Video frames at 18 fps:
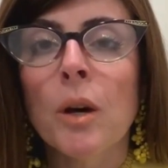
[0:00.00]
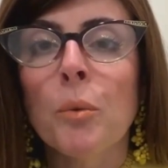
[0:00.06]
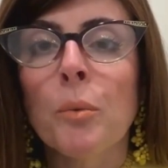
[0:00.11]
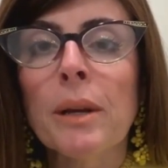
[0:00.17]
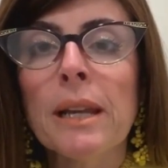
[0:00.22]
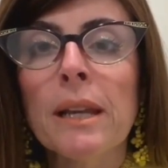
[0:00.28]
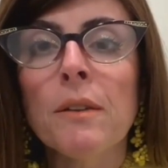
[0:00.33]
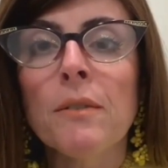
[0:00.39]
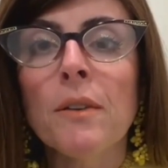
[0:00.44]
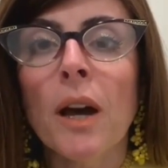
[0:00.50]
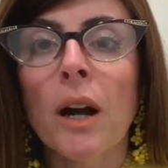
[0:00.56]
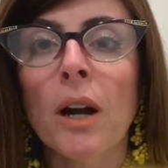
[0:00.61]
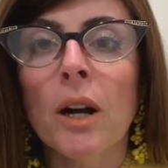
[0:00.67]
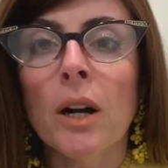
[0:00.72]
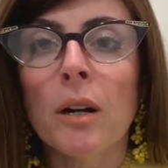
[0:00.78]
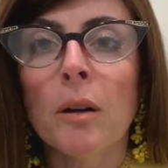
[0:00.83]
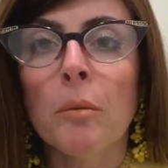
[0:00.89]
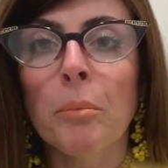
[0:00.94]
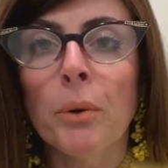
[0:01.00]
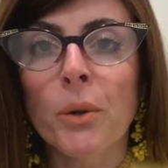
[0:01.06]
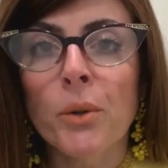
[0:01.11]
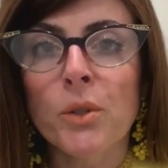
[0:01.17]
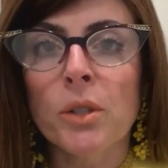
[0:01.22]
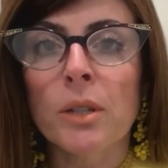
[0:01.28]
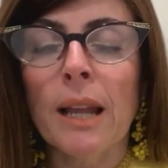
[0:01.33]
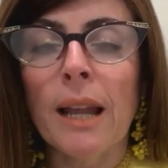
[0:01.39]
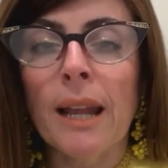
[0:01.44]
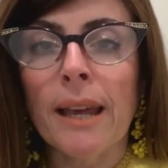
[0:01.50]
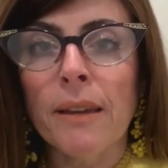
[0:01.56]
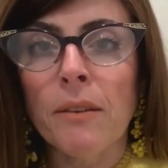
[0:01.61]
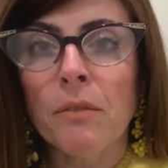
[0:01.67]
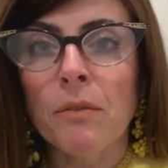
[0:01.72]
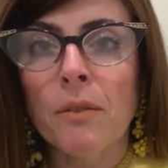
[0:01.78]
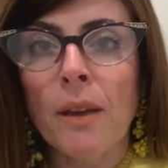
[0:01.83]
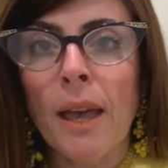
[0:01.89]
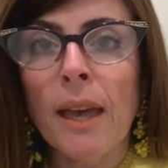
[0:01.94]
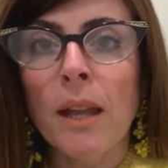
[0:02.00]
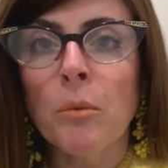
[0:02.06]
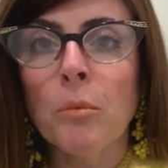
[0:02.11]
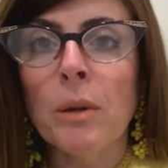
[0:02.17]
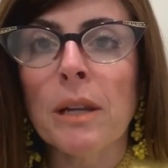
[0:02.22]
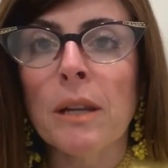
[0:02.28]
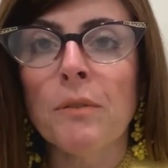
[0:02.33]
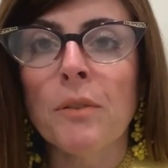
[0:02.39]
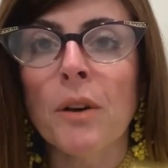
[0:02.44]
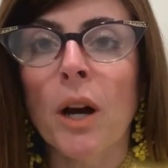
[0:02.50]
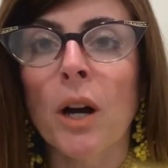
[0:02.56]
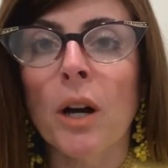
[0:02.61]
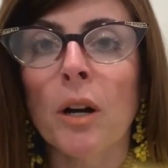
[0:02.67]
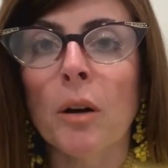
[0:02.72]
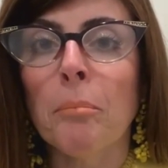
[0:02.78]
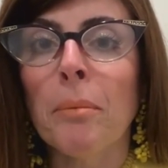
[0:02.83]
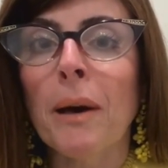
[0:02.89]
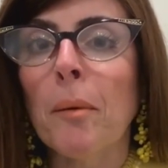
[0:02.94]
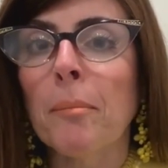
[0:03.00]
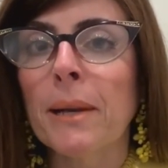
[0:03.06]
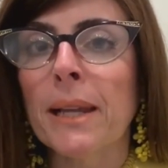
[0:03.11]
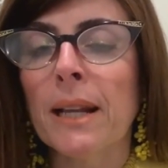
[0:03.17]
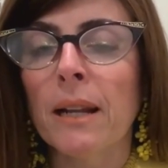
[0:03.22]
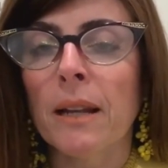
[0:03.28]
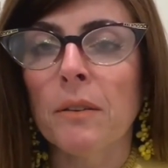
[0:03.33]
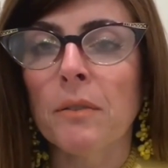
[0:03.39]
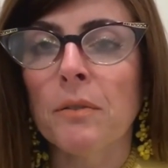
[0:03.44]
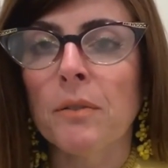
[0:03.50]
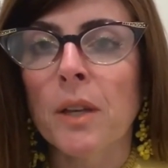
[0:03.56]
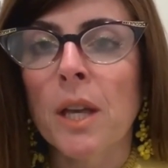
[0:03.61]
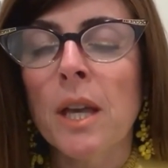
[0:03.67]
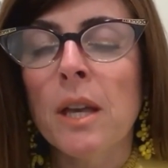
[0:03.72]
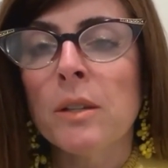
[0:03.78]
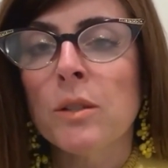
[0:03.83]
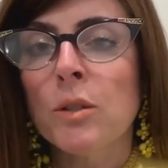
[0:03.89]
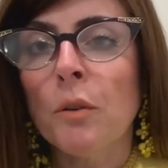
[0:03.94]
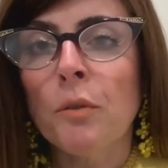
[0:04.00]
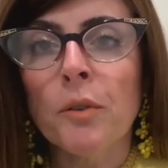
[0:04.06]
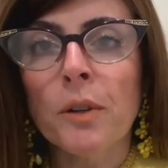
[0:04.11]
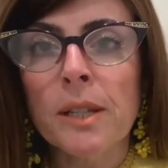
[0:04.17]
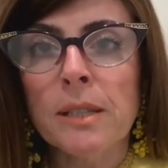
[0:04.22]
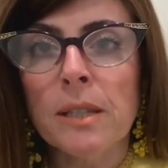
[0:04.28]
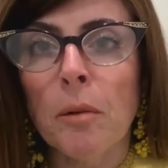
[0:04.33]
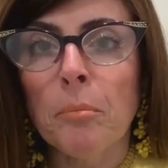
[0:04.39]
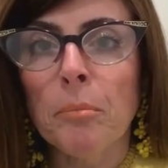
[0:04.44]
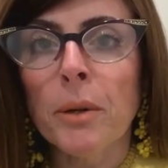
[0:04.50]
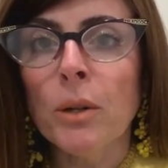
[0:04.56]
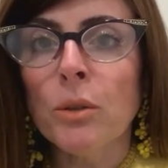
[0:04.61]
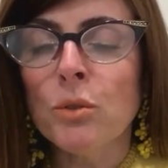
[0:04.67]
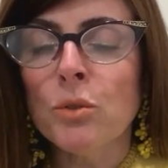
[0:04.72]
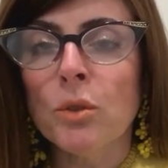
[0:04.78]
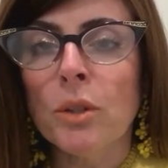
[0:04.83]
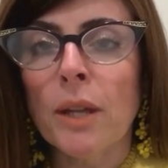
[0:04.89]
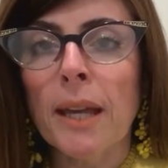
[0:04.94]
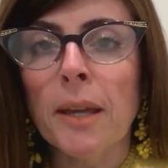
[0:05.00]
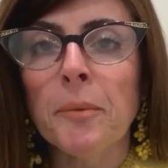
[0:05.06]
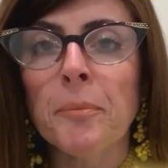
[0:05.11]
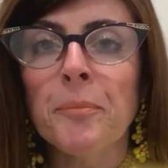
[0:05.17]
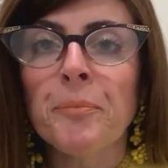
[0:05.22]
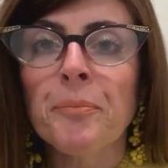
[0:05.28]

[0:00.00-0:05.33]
We live our personal life and we live our public life. So for example, today